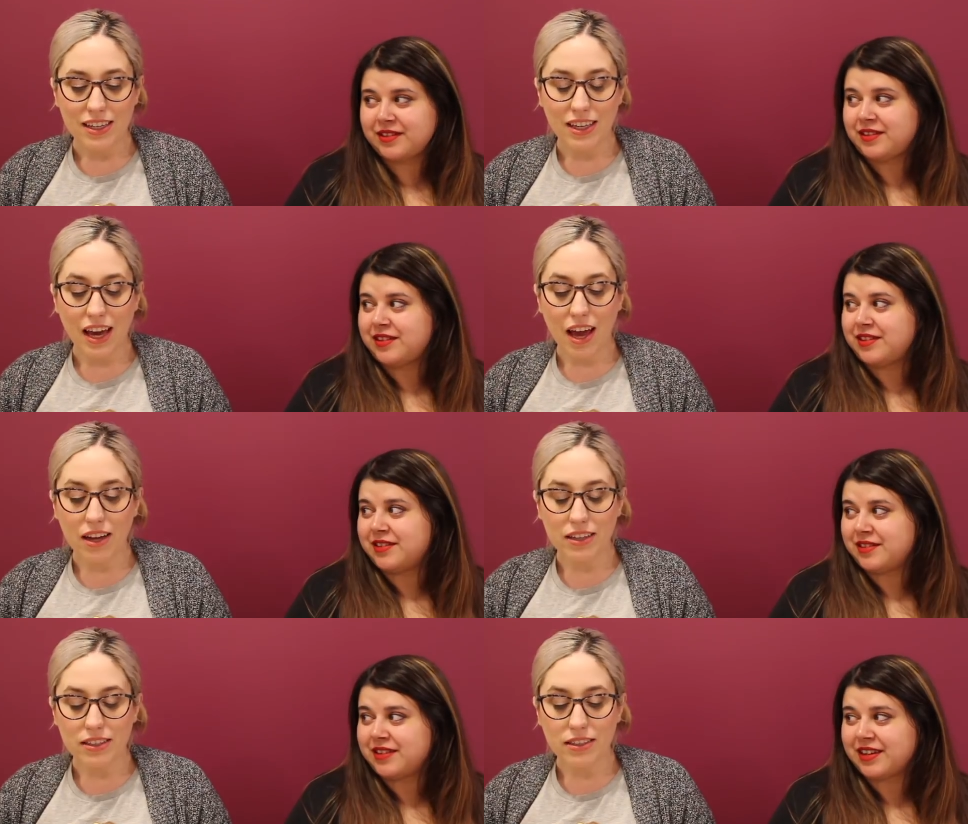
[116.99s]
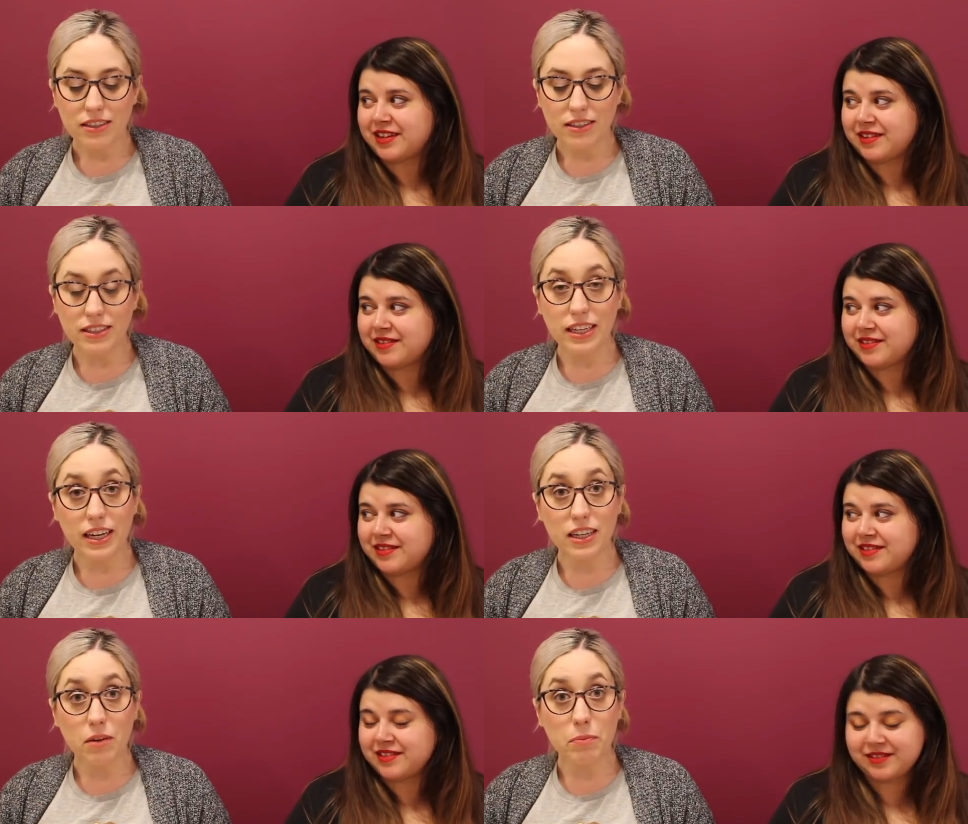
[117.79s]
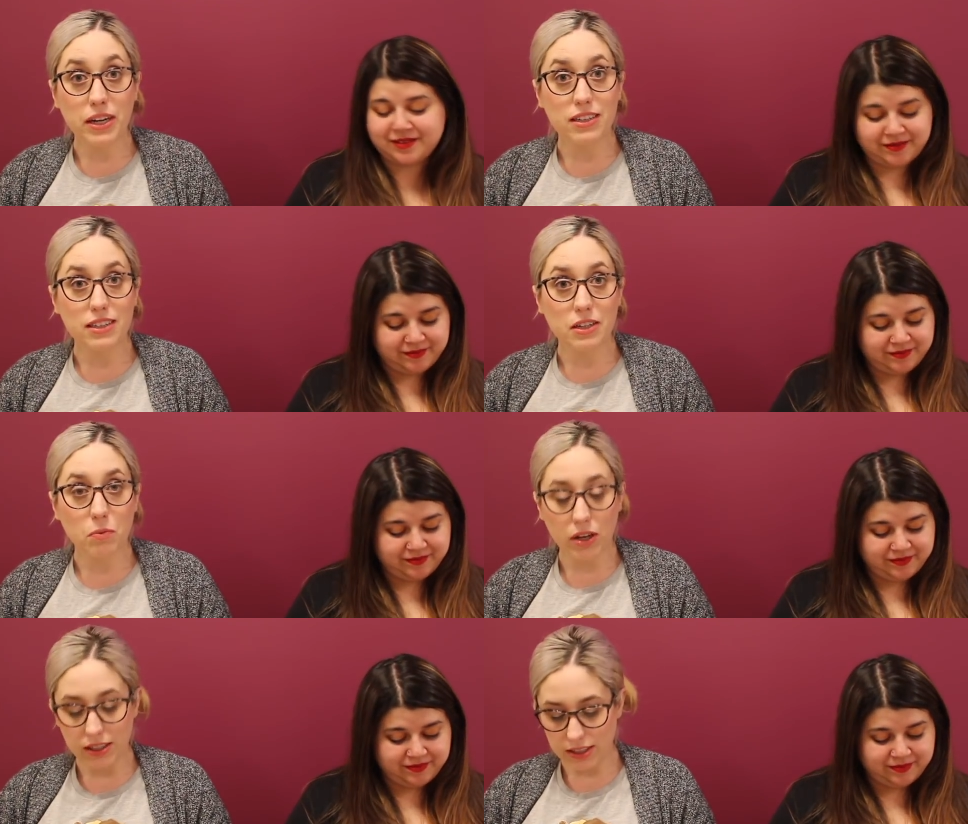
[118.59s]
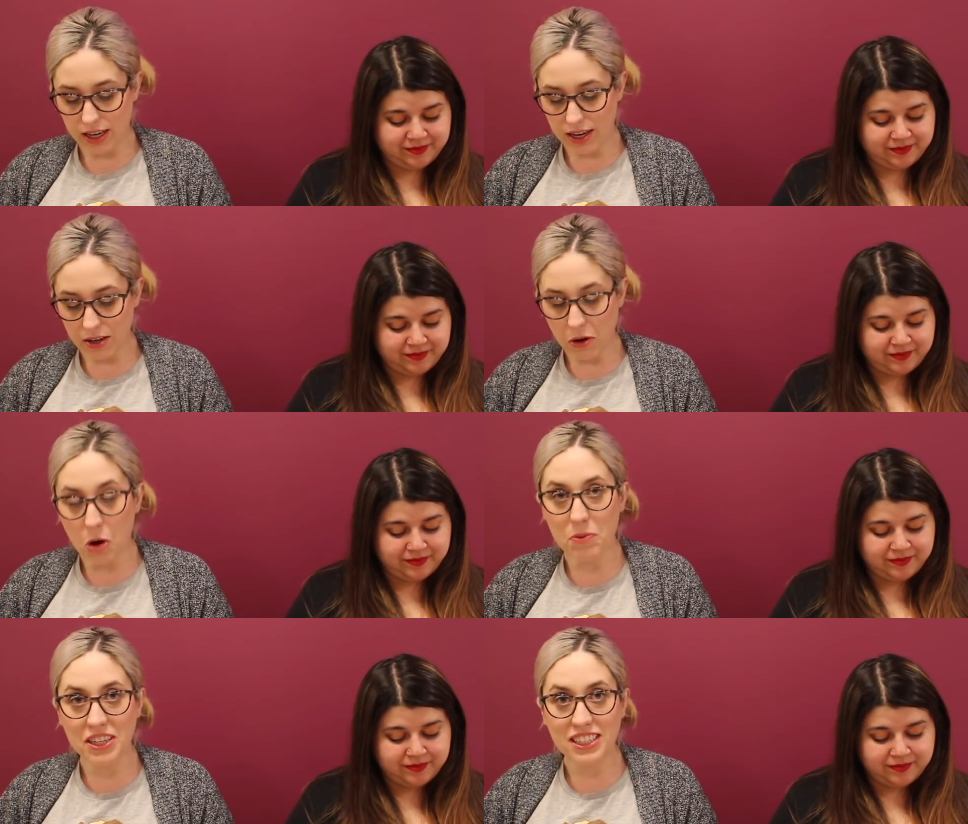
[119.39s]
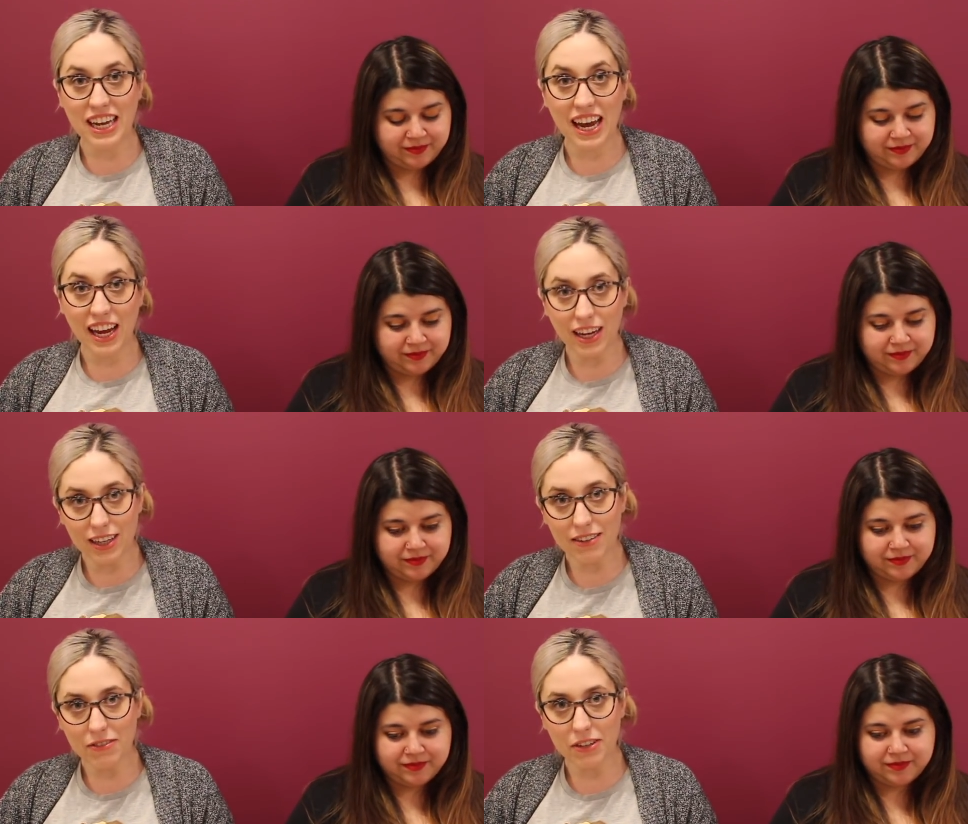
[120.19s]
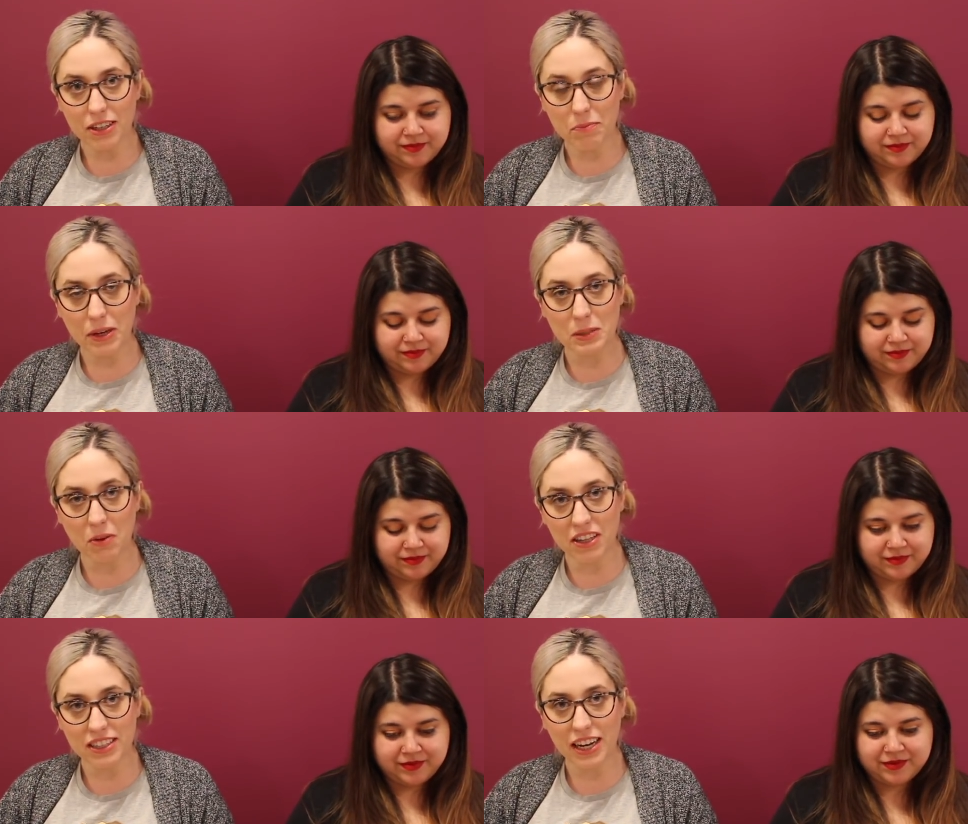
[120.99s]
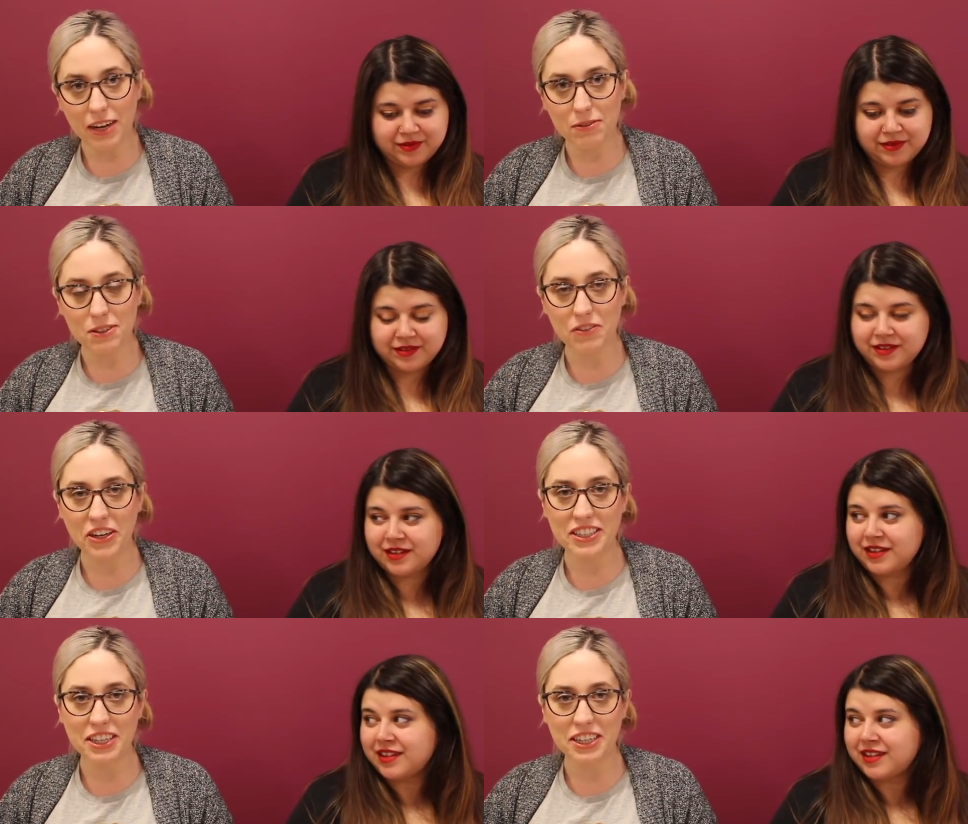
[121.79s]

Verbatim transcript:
Speaker 1: Yeah, yeah. Sick, but it was uh, opening day for baseball today, which is very